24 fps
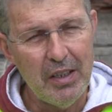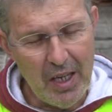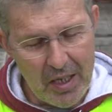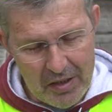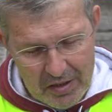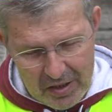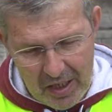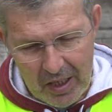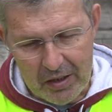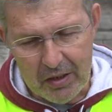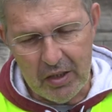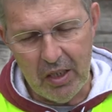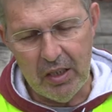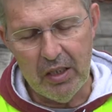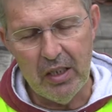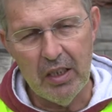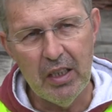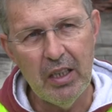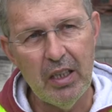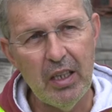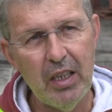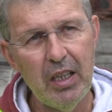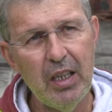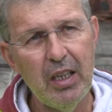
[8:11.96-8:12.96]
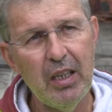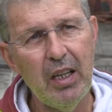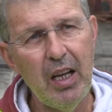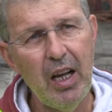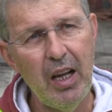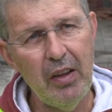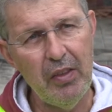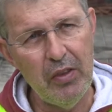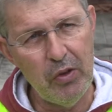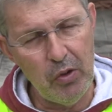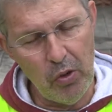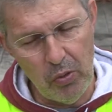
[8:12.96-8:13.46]
exactly, who
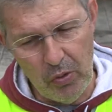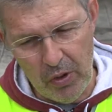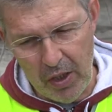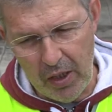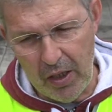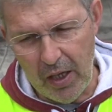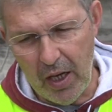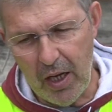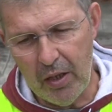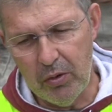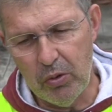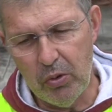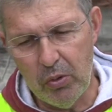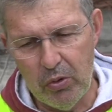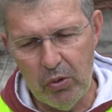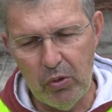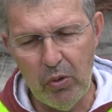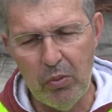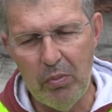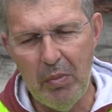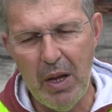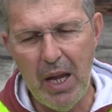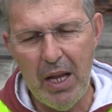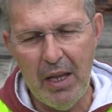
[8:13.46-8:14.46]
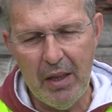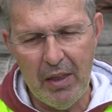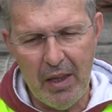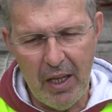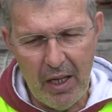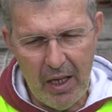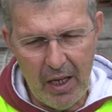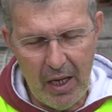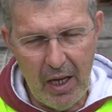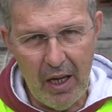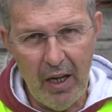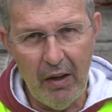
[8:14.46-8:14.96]
are and to the to, to make so
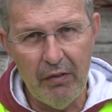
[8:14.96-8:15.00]
the